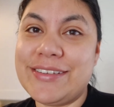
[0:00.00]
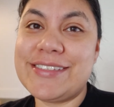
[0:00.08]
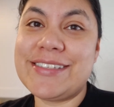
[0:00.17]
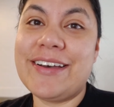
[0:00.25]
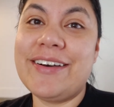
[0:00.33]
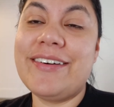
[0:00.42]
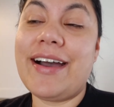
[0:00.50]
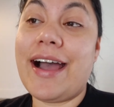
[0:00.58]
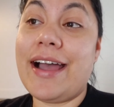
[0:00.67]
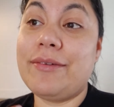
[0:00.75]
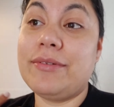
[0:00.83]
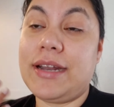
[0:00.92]
So
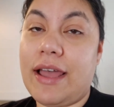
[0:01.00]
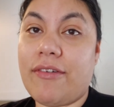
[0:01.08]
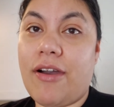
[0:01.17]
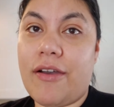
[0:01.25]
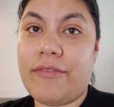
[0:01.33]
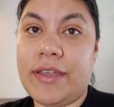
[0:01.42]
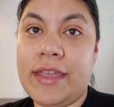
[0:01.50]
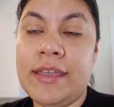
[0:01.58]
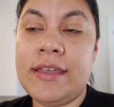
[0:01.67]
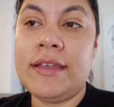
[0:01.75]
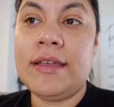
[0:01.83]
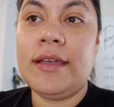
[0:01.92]
I would have coffee.
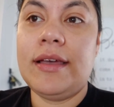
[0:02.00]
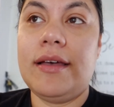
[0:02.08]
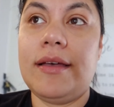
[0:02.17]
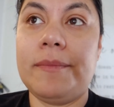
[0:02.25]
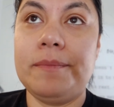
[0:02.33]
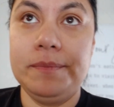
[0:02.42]
And